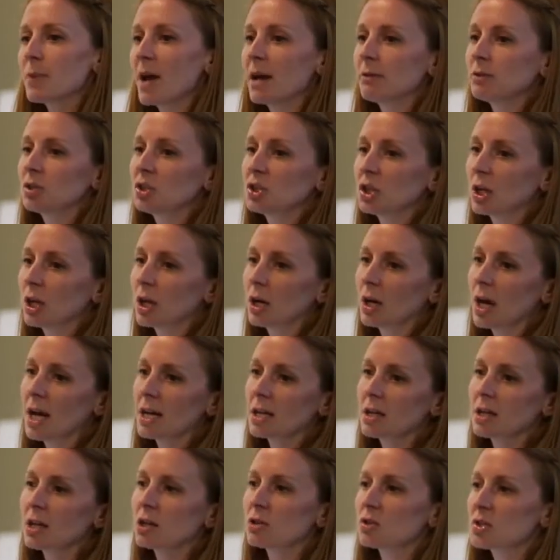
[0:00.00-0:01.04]
brown sugar
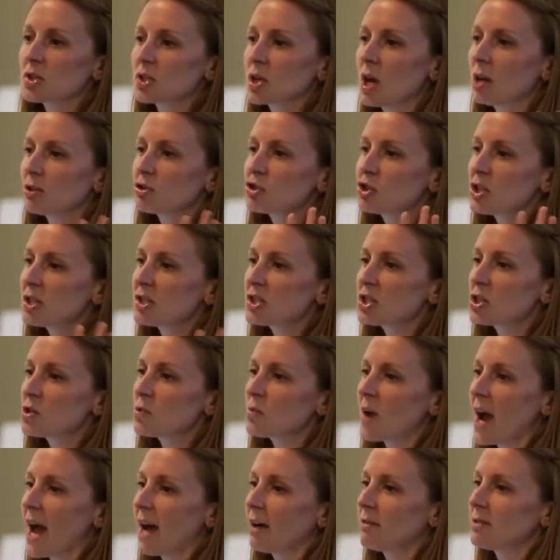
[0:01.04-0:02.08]
and a little salt just to
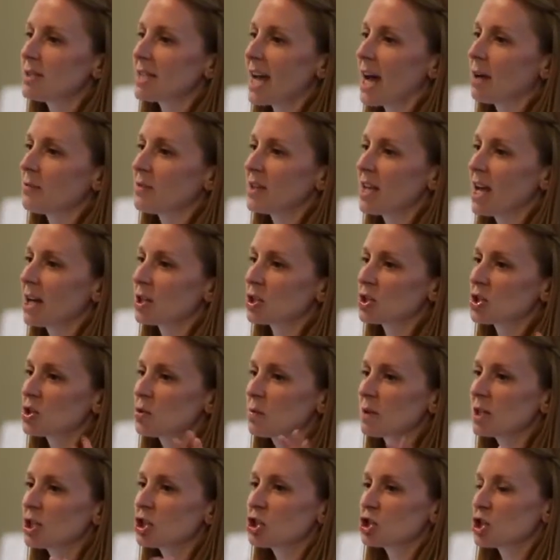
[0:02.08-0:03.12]
round out the edges to
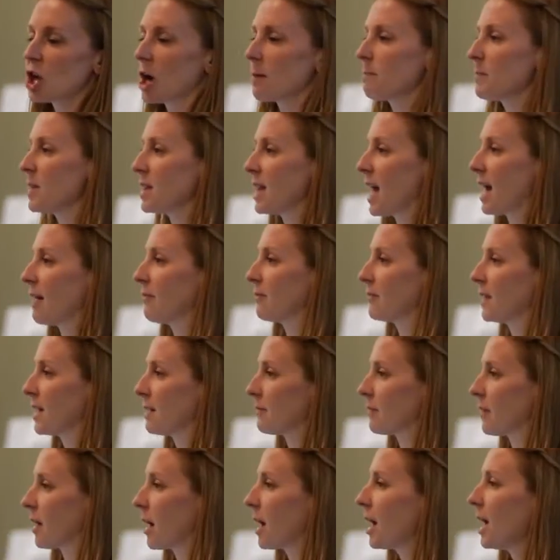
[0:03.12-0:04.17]
really sharpen that
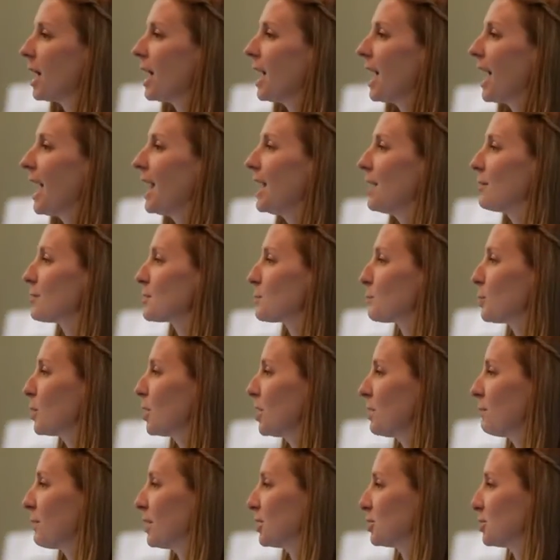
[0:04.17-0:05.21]
flavor, and it was
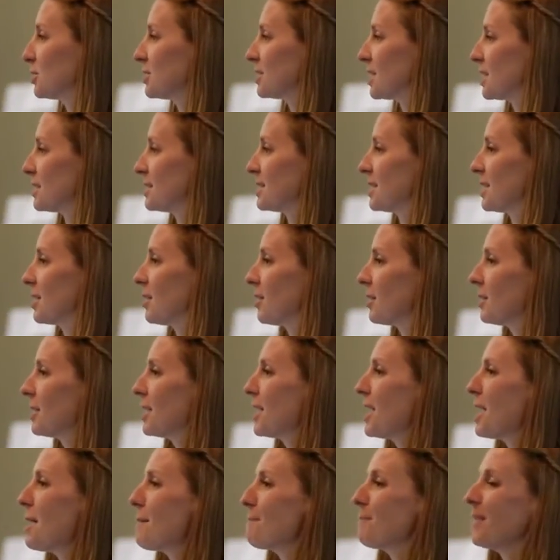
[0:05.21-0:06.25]
pretty much a done deal.
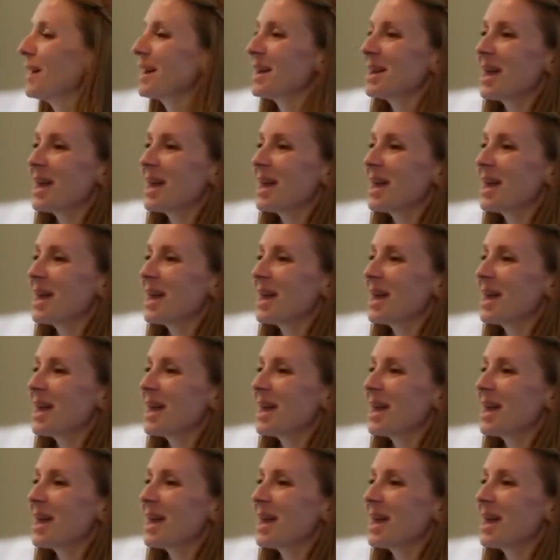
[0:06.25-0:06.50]
But